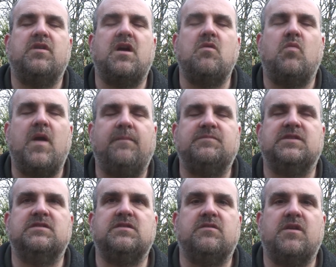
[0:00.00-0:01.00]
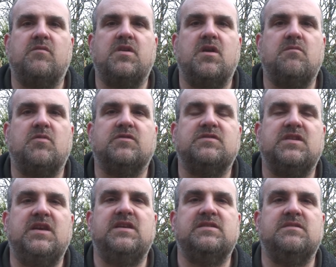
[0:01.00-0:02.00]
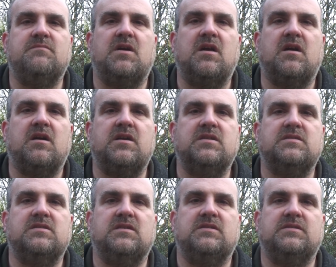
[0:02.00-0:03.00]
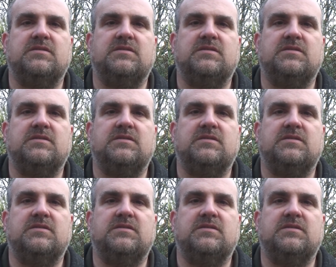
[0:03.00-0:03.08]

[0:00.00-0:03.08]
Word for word: and I wept until there were no more tears in my eyes.